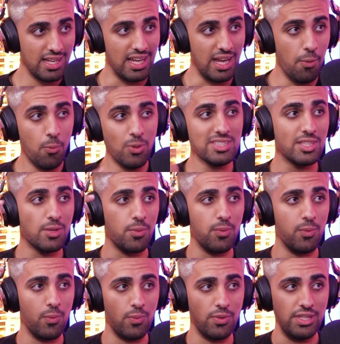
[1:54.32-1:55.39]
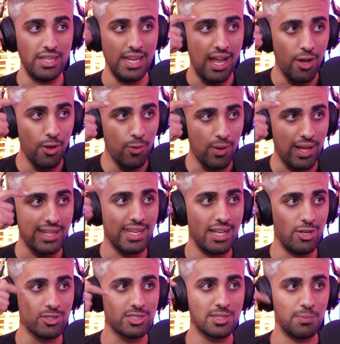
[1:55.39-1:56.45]
It wasn't yellow, like it
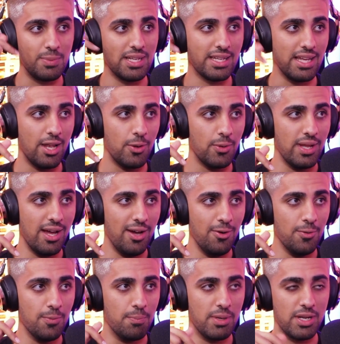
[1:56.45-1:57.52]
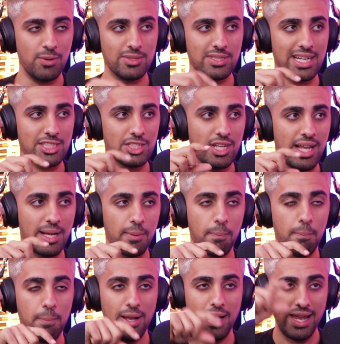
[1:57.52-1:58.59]
looks a bit yellow now, but it was actually like
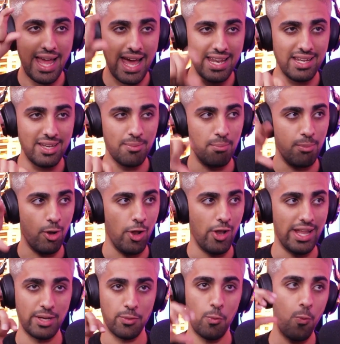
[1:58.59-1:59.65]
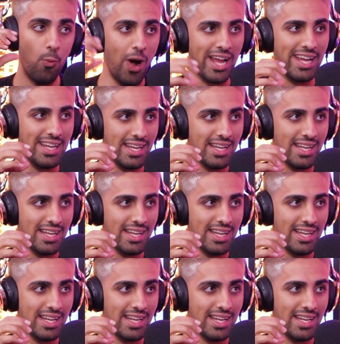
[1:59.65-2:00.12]
platinum blonde, like white.